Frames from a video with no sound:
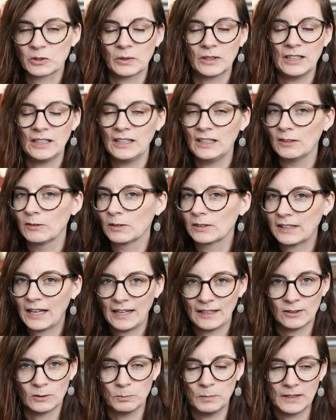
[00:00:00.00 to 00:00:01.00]
so he
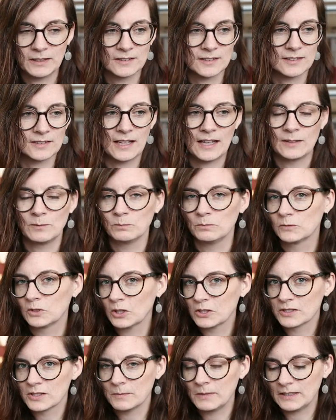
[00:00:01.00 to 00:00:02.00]
takes bits and
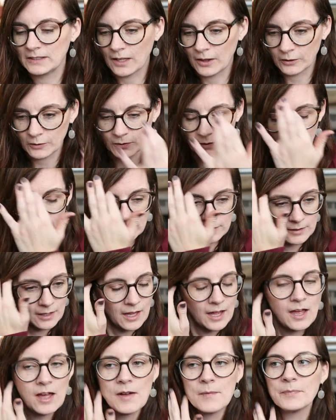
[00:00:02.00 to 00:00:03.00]
turns them into other things.
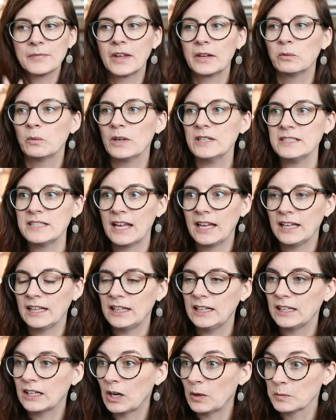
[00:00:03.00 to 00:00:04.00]
And one day
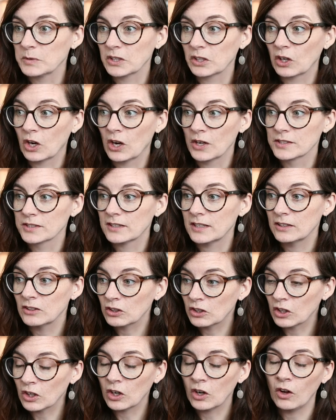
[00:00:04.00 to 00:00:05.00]
he comes across
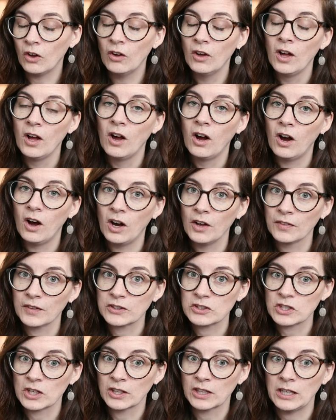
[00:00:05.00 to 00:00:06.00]
this girl on
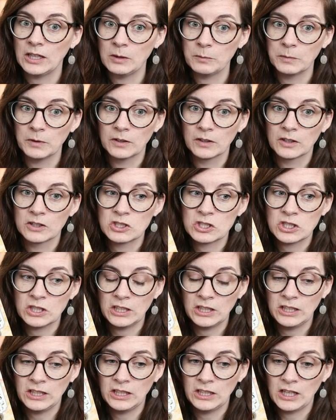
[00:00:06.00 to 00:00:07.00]
the junk heap.
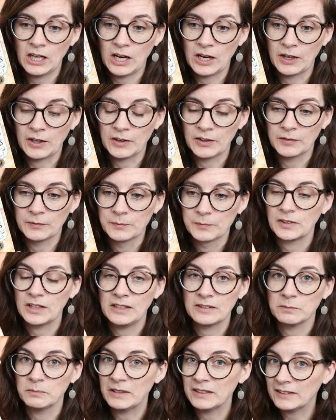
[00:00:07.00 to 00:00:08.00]
She
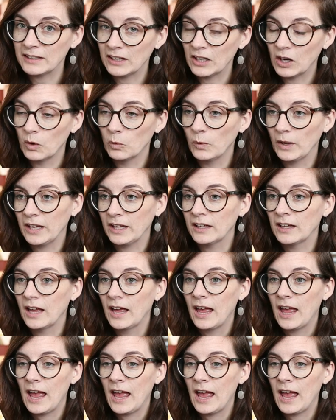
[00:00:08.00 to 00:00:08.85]
is missing a wing,